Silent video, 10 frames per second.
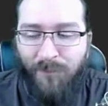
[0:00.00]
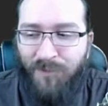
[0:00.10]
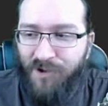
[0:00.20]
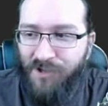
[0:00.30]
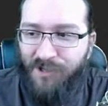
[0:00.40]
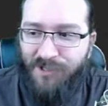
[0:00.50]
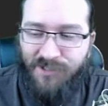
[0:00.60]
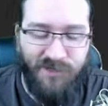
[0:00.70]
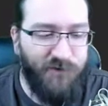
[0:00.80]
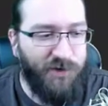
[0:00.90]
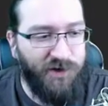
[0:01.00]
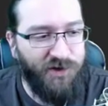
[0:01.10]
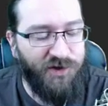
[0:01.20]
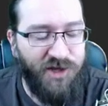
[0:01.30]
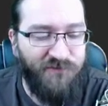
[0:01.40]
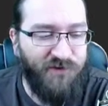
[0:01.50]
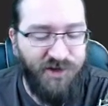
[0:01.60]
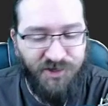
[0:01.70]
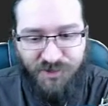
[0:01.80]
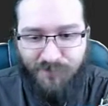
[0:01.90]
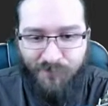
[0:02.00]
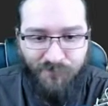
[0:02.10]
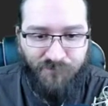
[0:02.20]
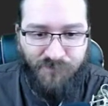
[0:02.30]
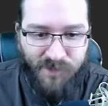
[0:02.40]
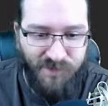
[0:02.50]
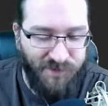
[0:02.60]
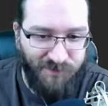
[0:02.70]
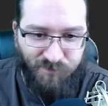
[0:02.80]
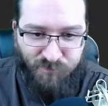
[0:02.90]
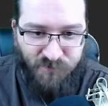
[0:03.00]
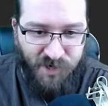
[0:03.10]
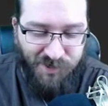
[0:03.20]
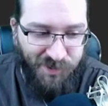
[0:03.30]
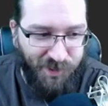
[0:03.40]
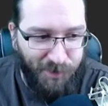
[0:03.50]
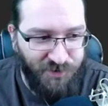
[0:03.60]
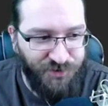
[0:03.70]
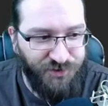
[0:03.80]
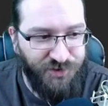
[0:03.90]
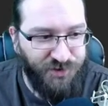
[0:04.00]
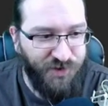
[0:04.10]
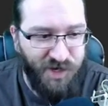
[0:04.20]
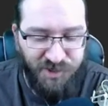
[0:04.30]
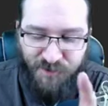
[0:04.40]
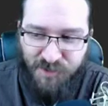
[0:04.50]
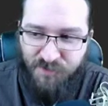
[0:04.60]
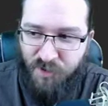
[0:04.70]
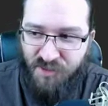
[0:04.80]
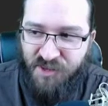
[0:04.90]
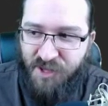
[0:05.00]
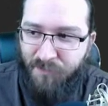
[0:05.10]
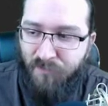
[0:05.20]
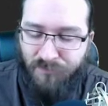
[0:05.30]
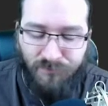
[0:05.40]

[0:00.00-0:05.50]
But yeah, if you want to know the theme for this and the font and all that, I'm using just do !theme.